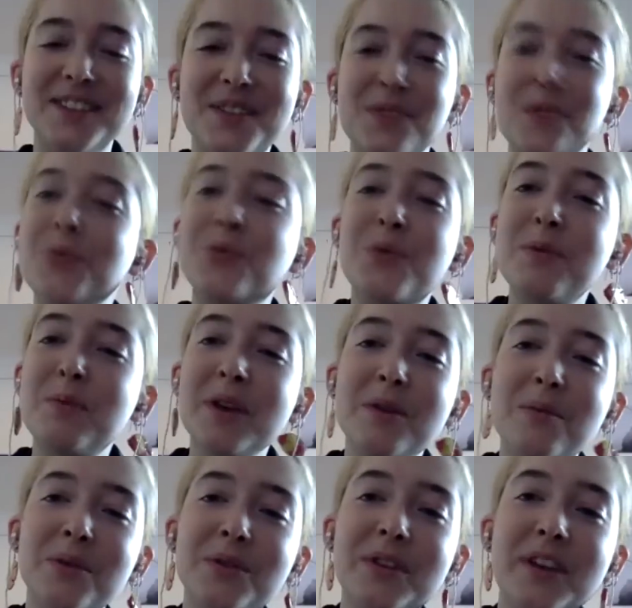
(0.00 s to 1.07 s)
Would we be
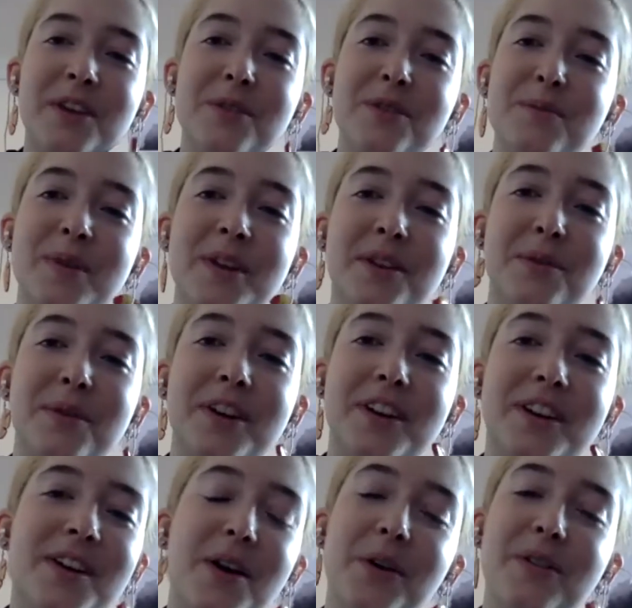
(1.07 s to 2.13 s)
able to hear them anywhere?
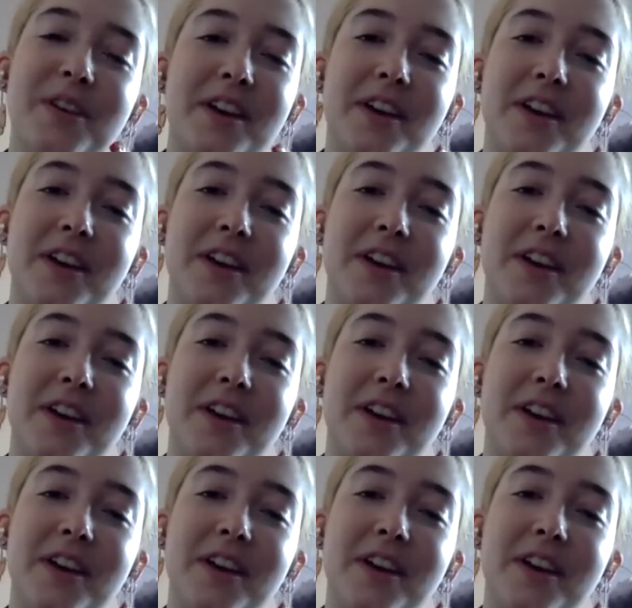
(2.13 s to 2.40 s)
Are they